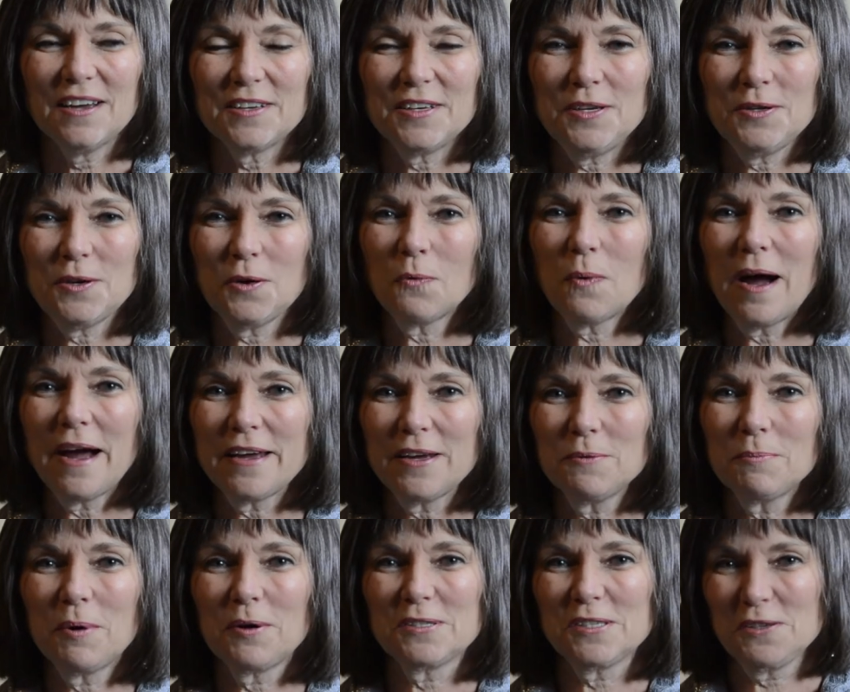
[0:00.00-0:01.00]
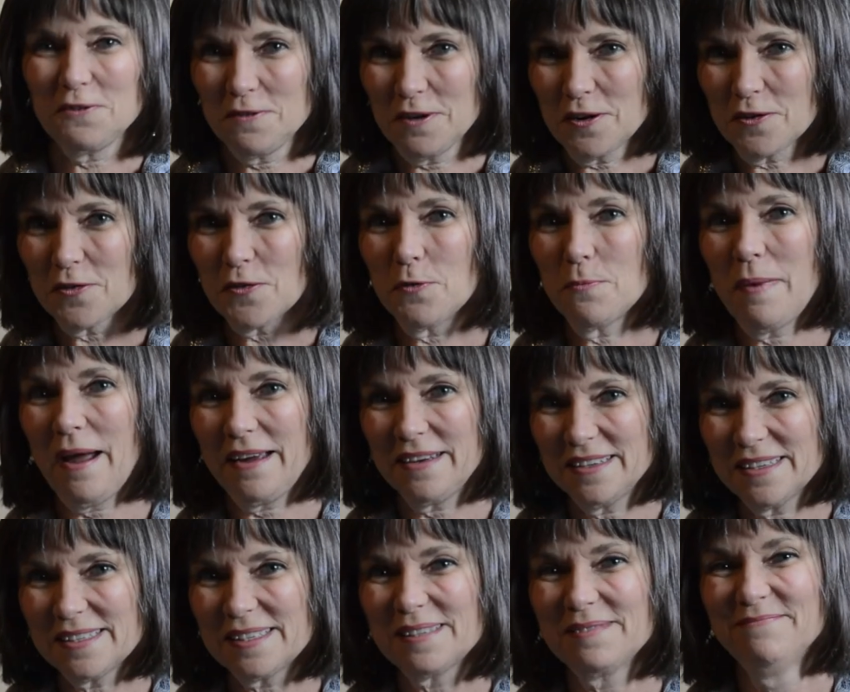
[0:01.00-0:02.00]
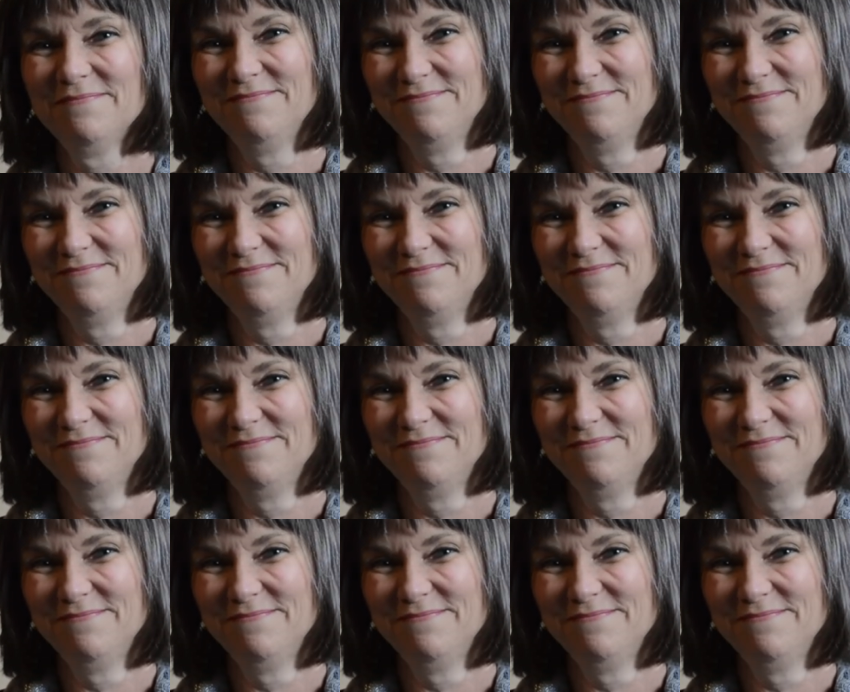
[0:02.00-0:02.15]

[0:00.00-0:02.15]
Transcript: you know why you persevere through madness.